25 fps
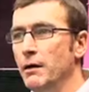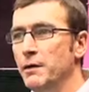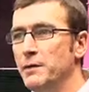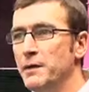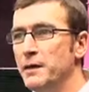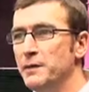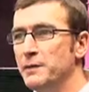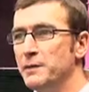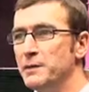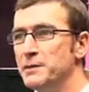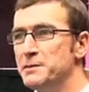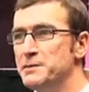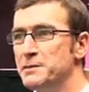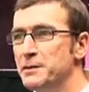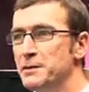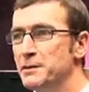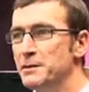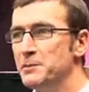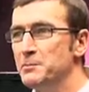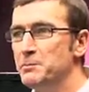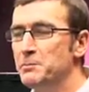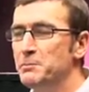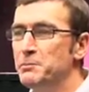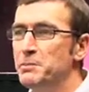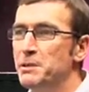think
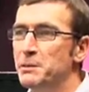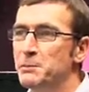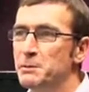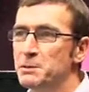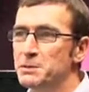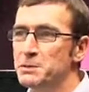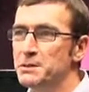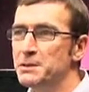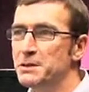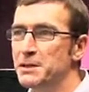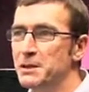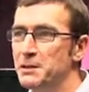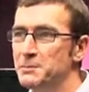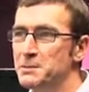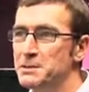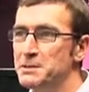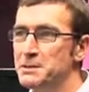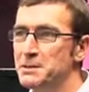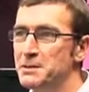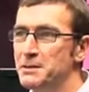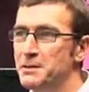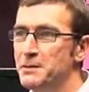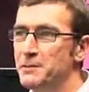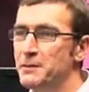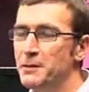that people should come to
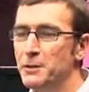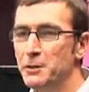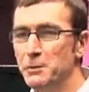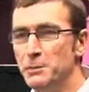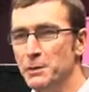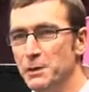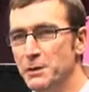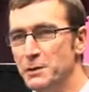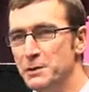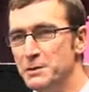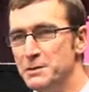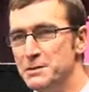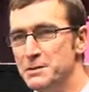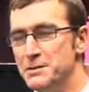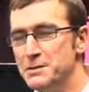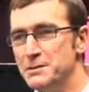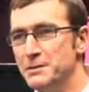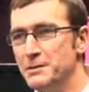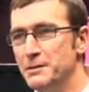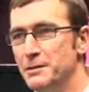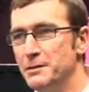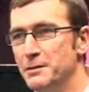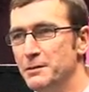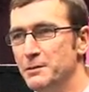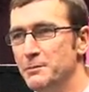see Othello because
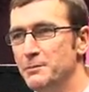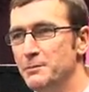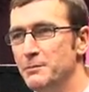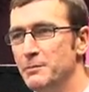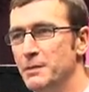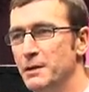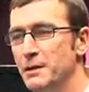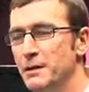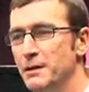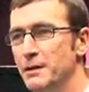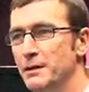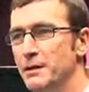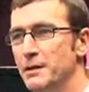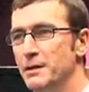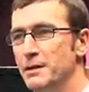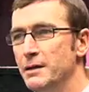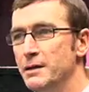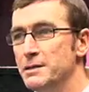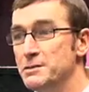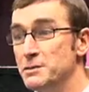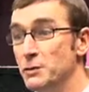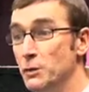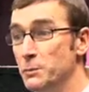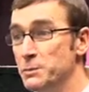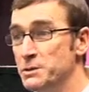
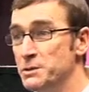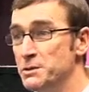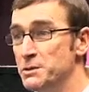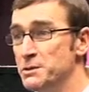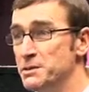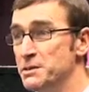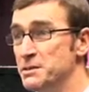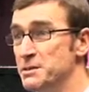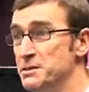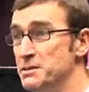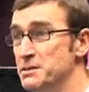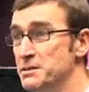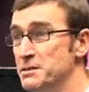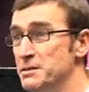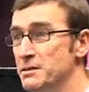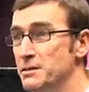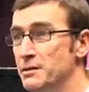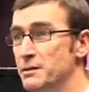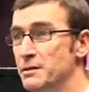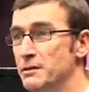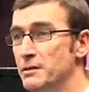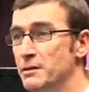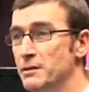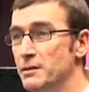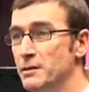it's an opportunity to
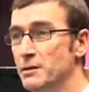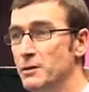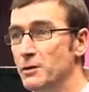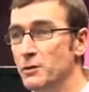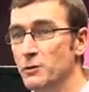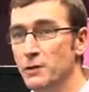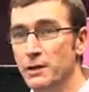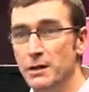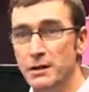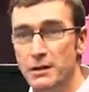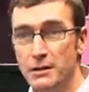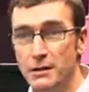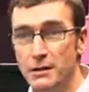see a great